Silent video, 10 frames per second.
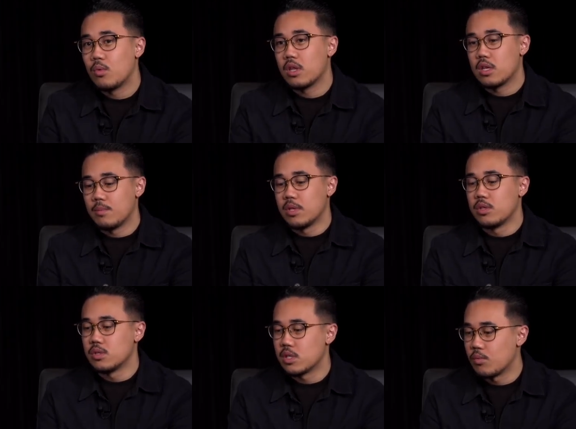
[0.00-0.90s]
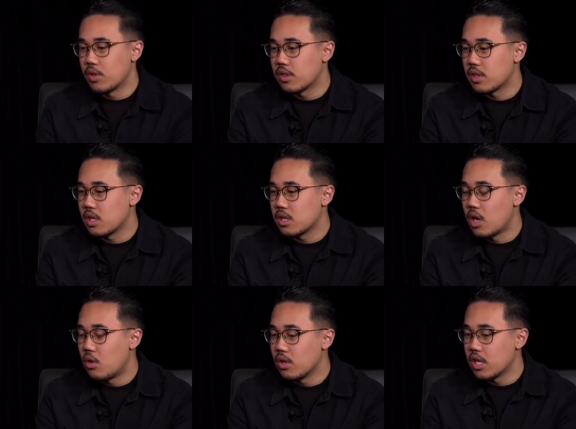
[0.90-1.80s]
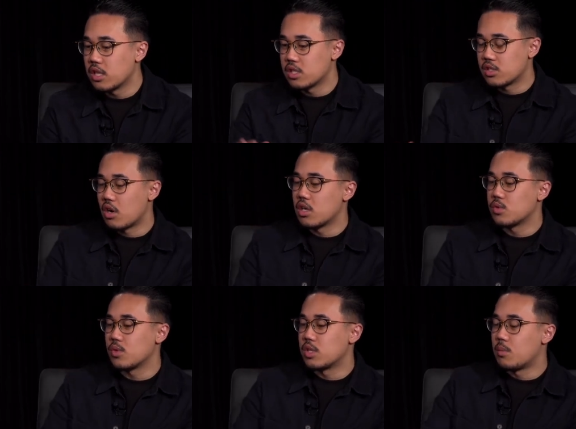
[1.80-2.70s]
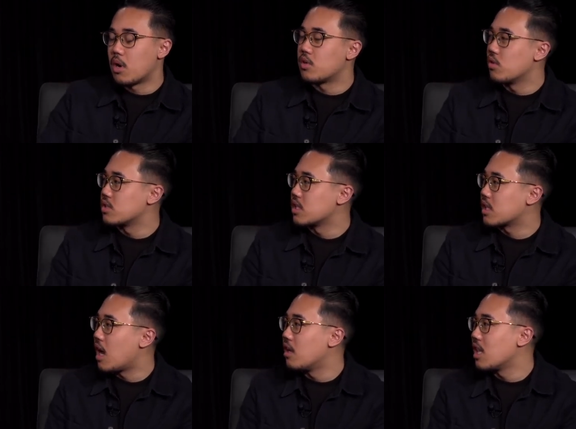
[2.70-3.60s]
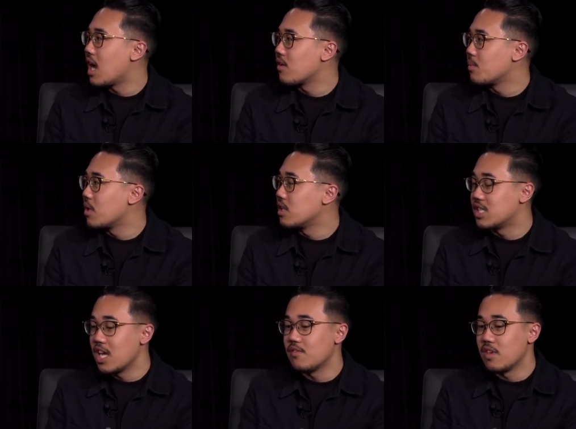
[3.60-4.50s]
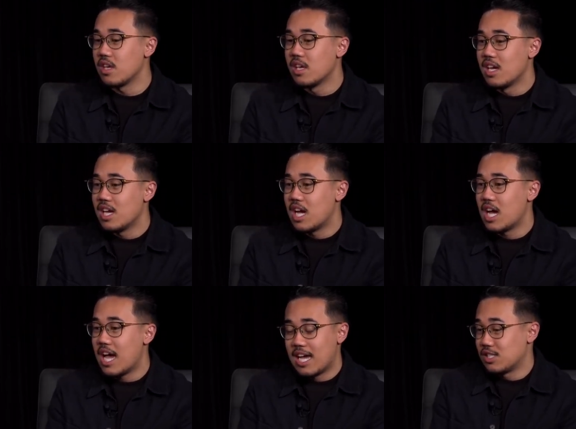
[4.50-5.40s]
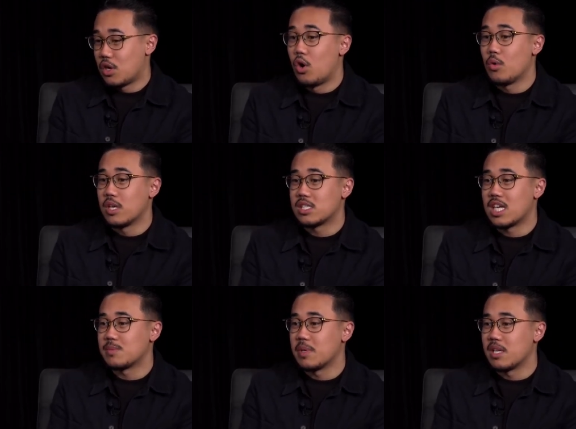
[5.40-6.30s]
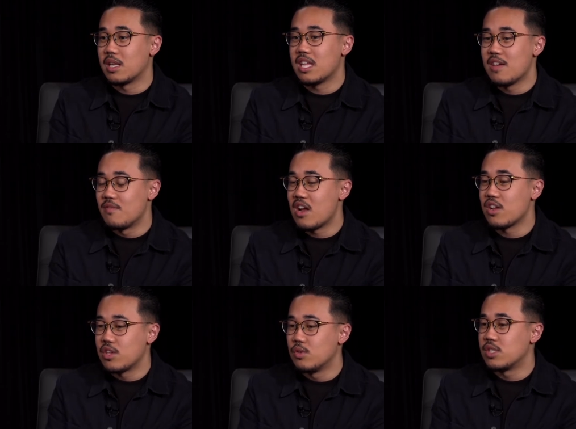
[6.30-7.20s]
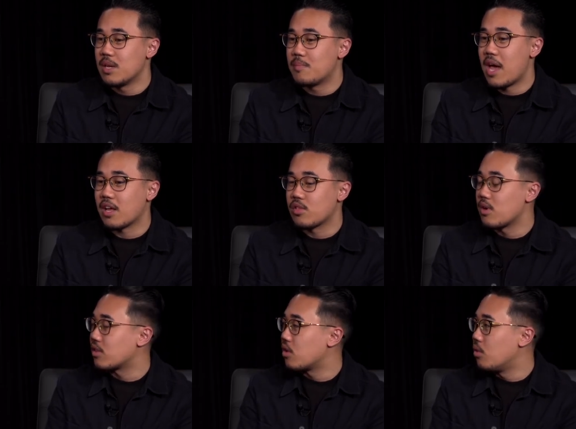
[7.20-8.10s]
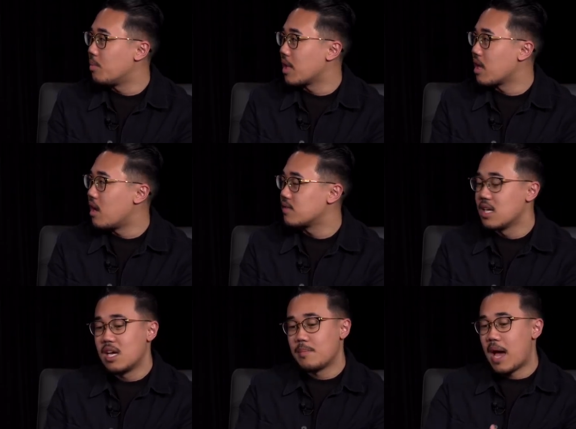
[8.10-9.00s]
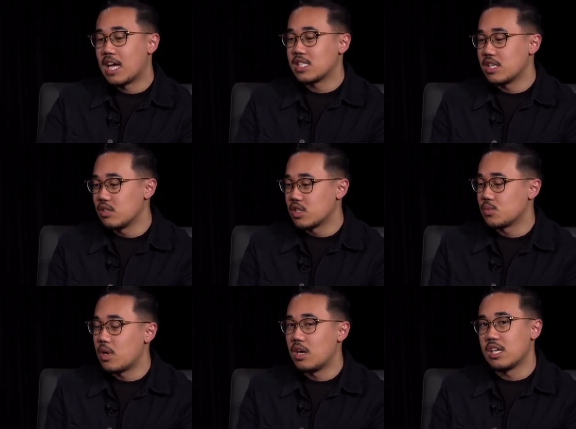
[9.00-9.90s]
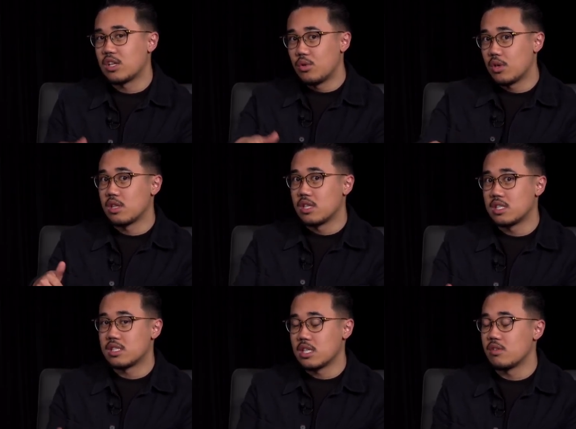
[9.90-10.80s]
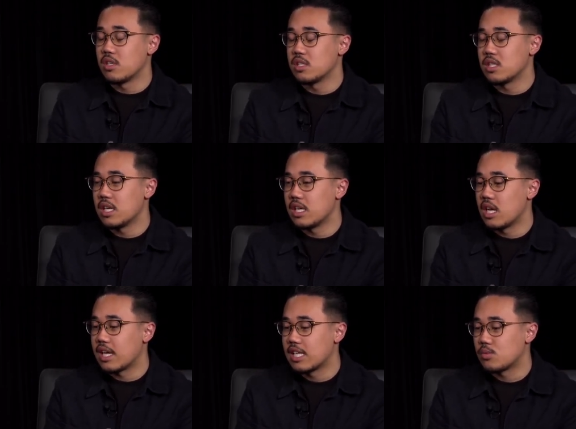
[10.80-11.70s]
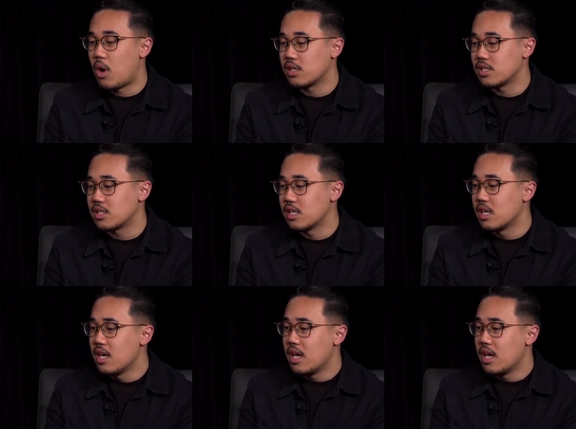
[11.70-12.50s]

what they've been using with not only the starters with DeMar DeRozan and Kyle Lowry, but JV, as always, has been an, a very huge impact throughout the whole playoffs, mm-hmm. past years as well, including this series in, against Washington,